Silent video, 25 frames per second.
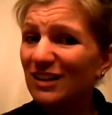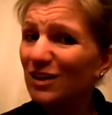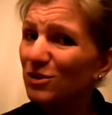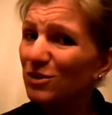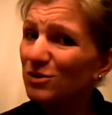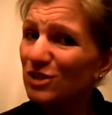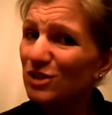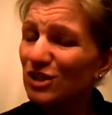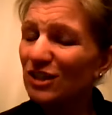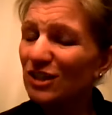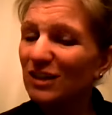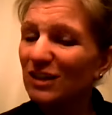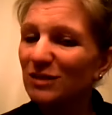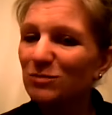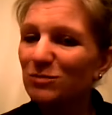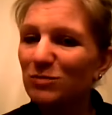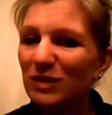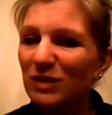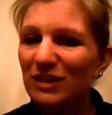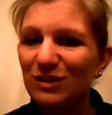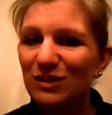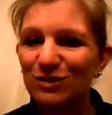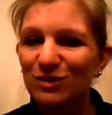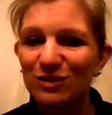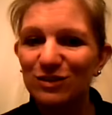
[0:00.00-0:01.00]
coaching,
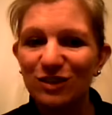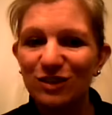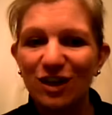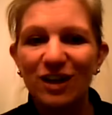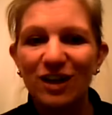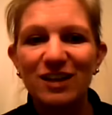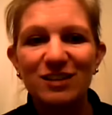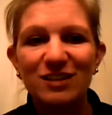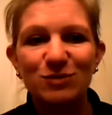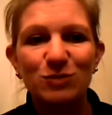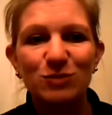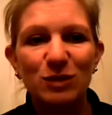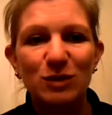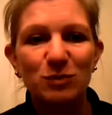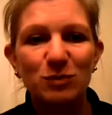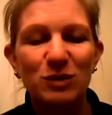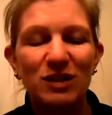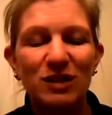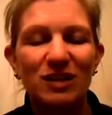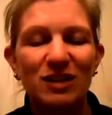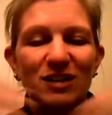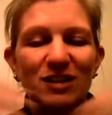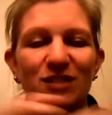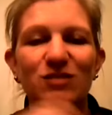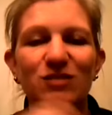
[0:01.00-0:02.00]
but you're not reaping
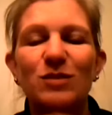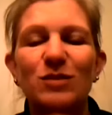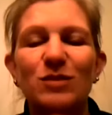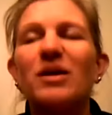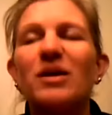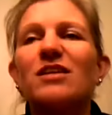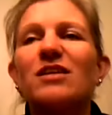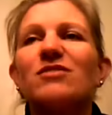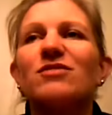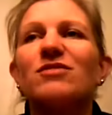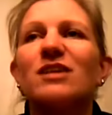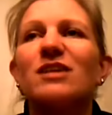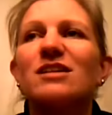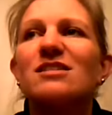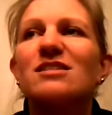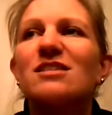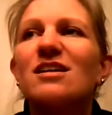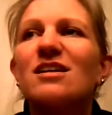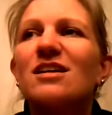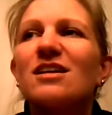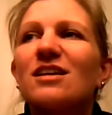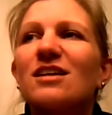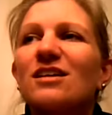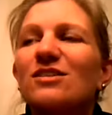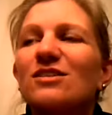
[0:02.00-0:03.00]
any of the benefits.
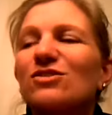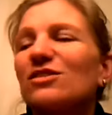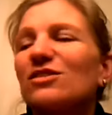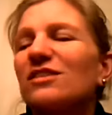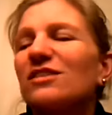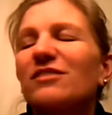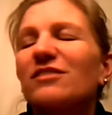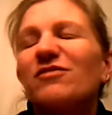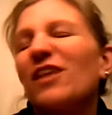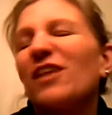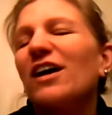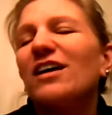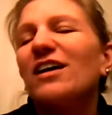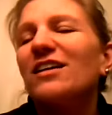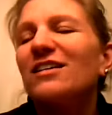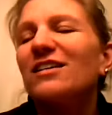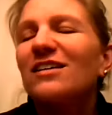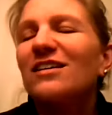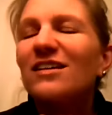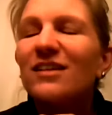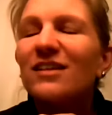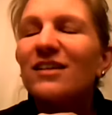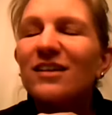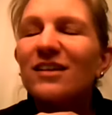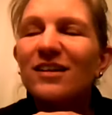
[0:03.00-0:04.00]
So I was like, fine.
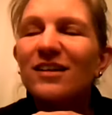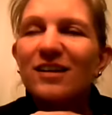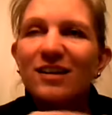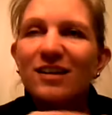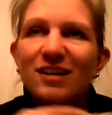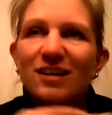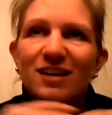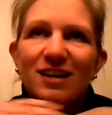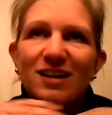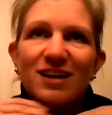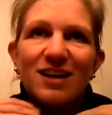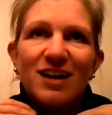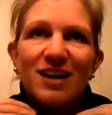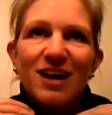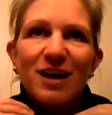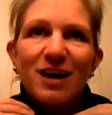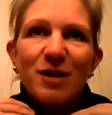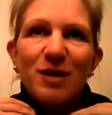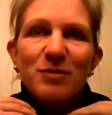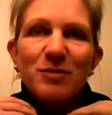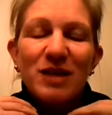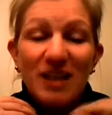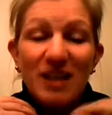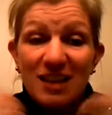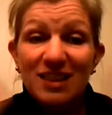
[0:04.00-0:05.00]

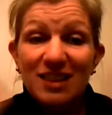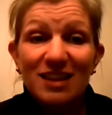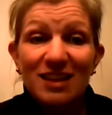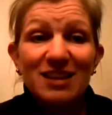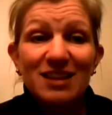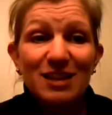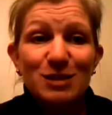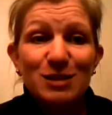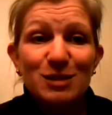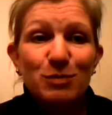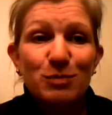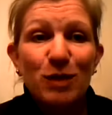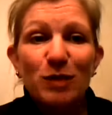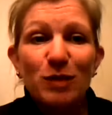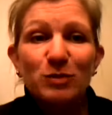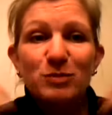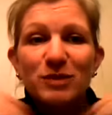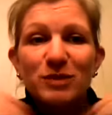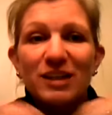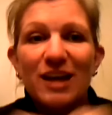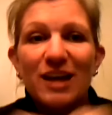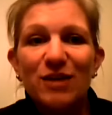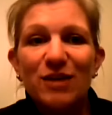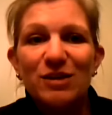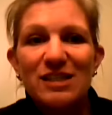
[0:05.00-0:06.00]
And I think that's
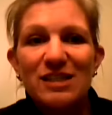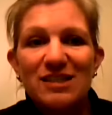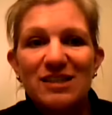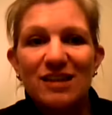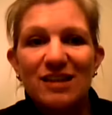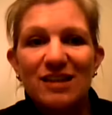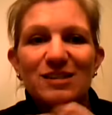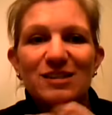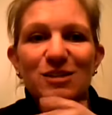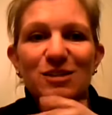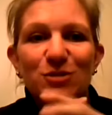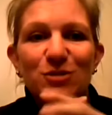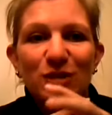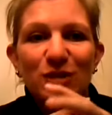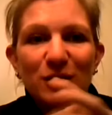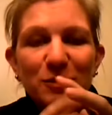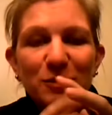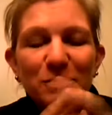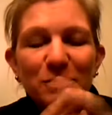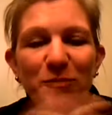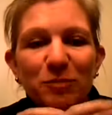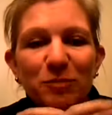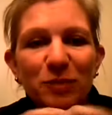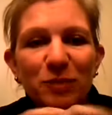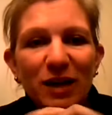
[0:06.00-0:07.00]
probably how I said it to her.
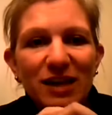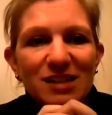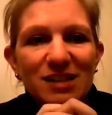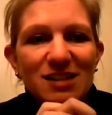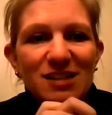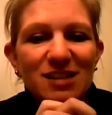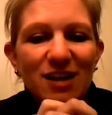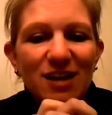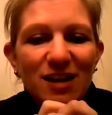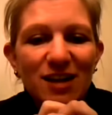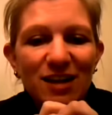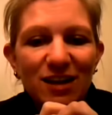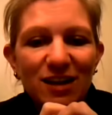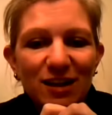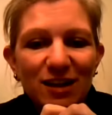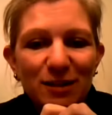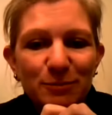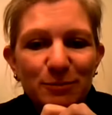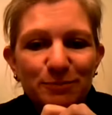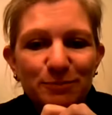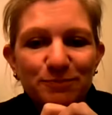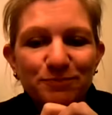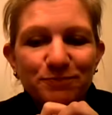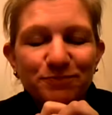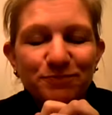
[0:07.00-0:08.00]
But
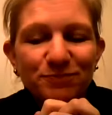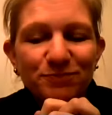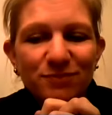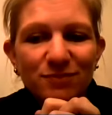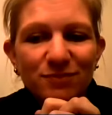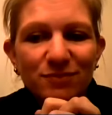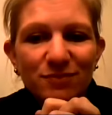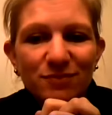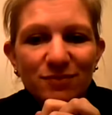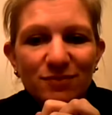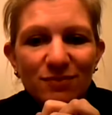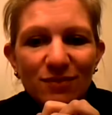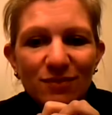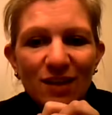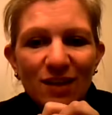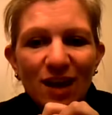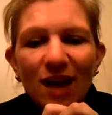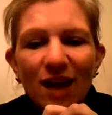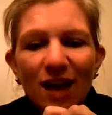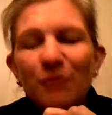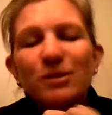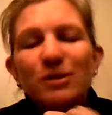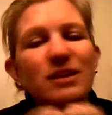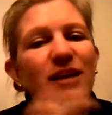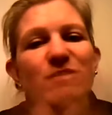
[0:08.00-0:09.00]
I
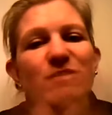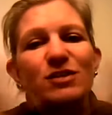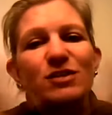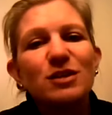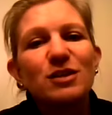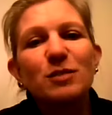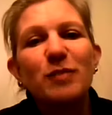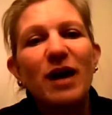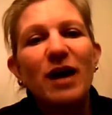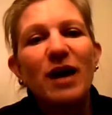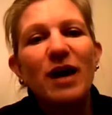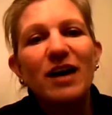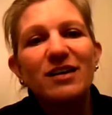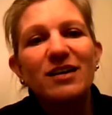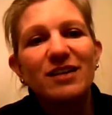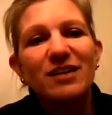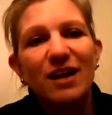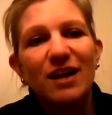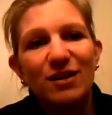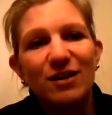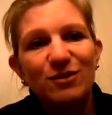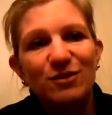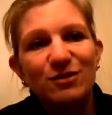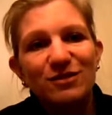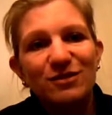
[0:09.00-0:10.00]
would never look back
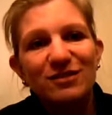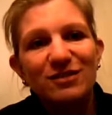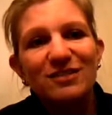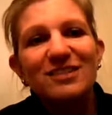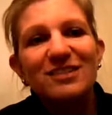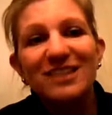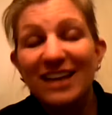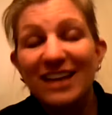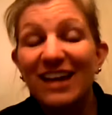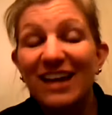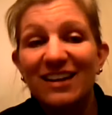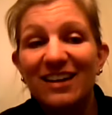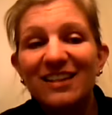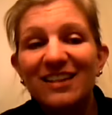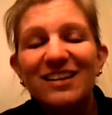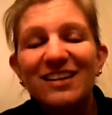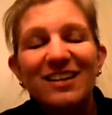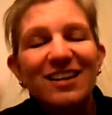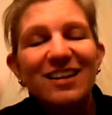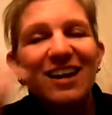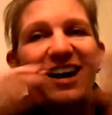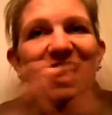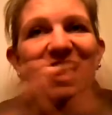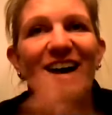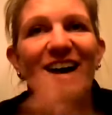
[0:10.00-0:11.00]
now. Yeah.
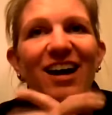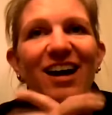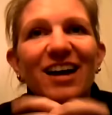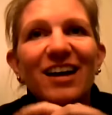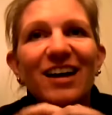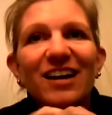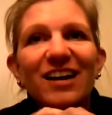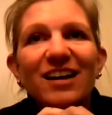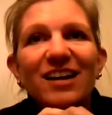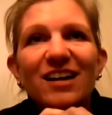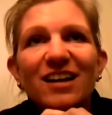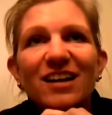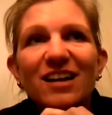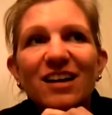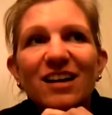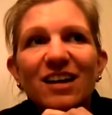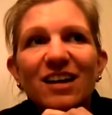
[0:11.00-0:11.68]
I